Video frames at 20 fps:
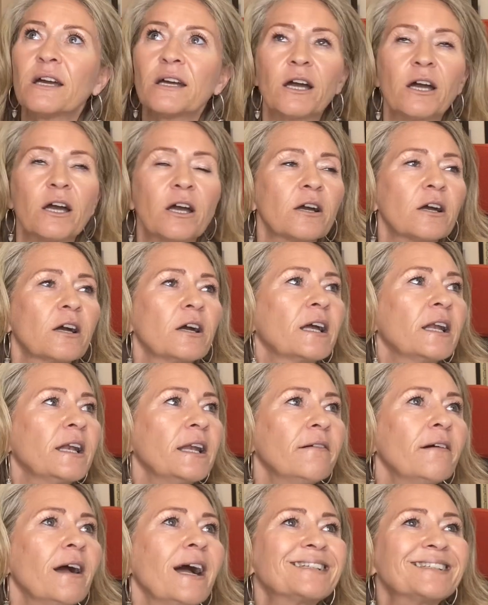a
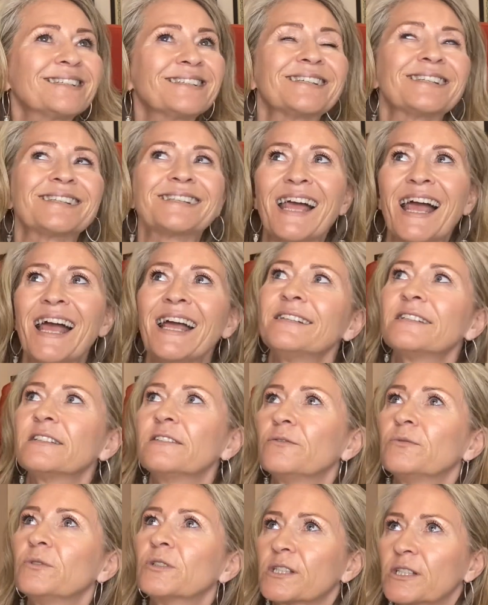clearer understanding
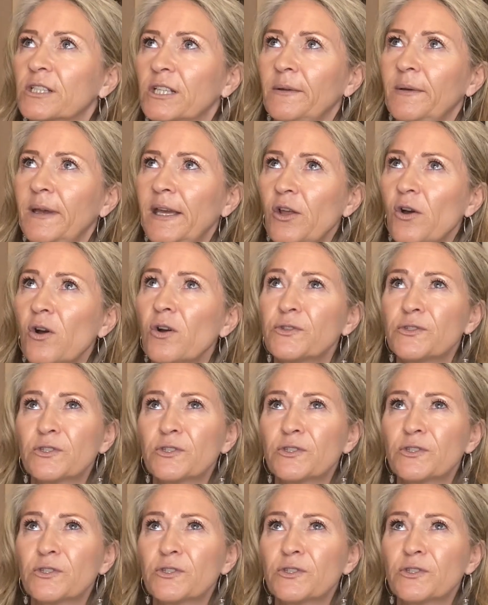of what's going on.